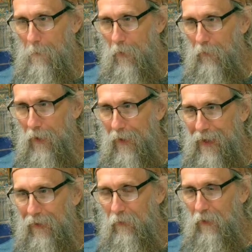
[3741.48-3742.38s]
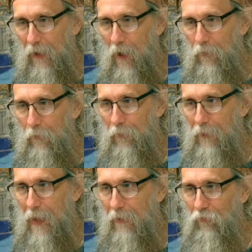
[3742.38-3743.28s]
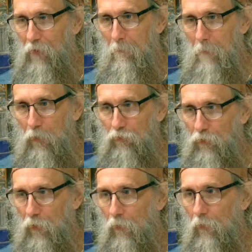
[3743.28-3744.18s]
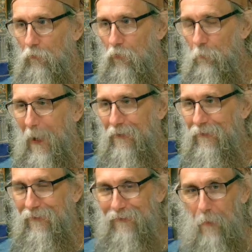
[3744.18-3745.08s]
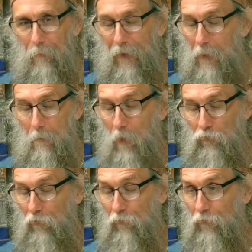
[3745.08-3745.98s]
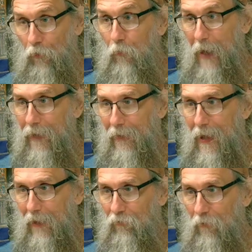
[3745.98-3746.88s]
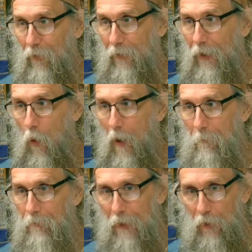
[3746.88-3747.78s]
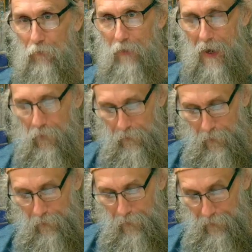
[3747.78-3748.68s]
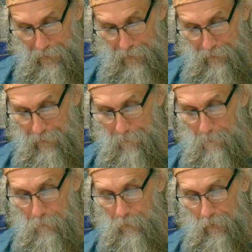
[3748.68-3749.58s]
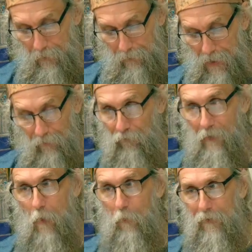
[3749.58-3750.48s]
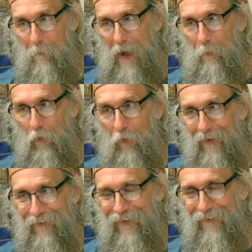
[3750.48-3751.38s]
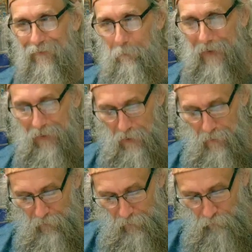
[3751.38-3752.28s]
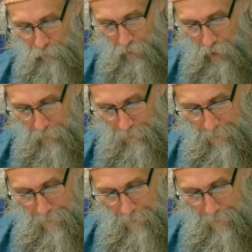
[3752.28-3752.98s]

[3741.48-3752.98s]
Okay, anything other than that is an emotional response to something, and emotions do not last. They go up, they go down, and it, that is not what the Bible is speaking of in this regard.